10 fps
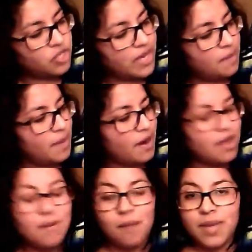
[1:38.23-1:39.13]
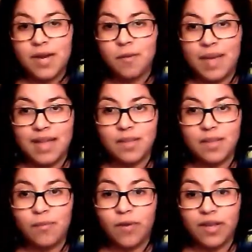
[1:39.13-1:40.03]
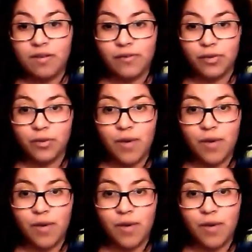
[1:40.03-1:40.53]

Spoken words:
Barrie about Peter Pan, the boy who never grew up.